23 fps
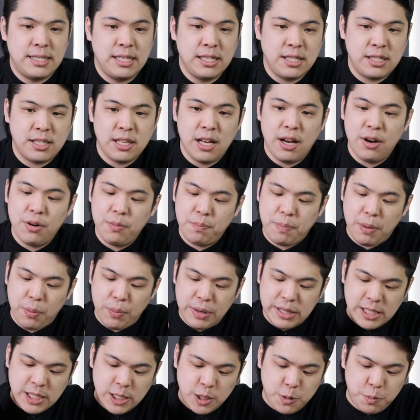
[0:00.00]
and slow, but
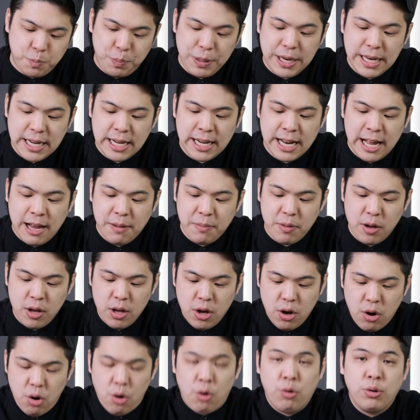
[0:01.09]
we speed it up
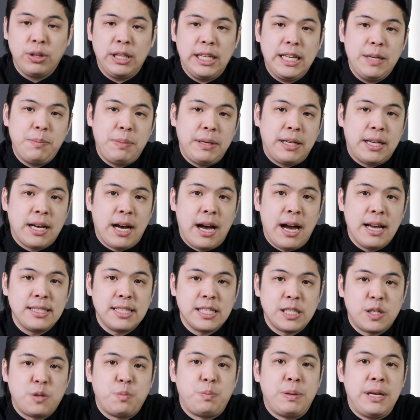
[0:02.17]
only because
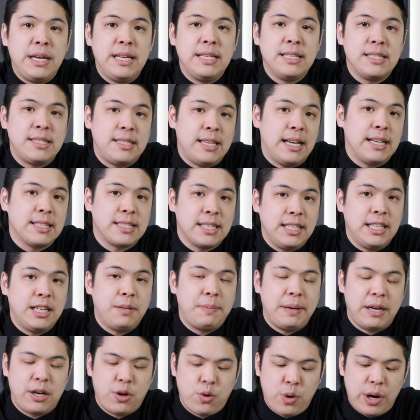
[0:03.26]
this bean sinks a little
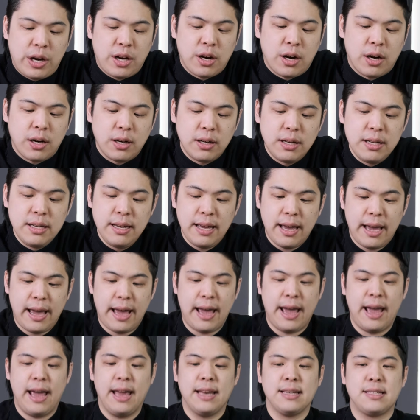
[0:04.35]
bit quicker.
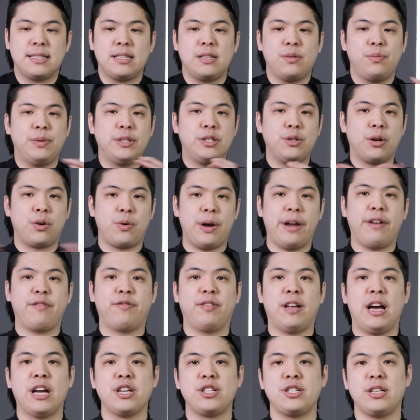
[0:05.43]
And we do a quick
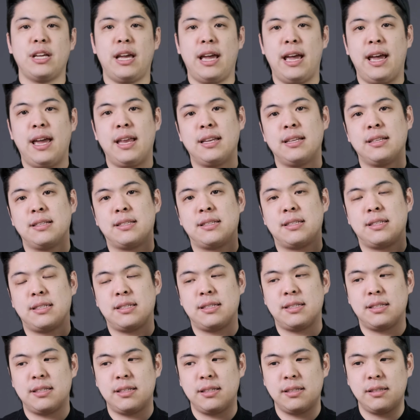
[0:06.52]
flush and
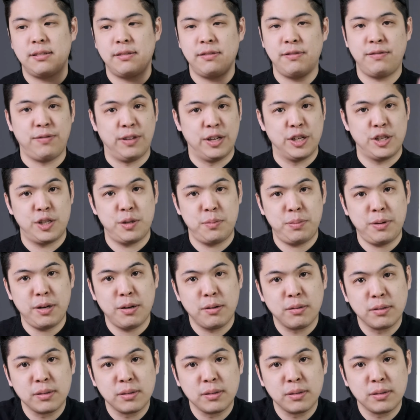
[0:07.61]
finish the brew.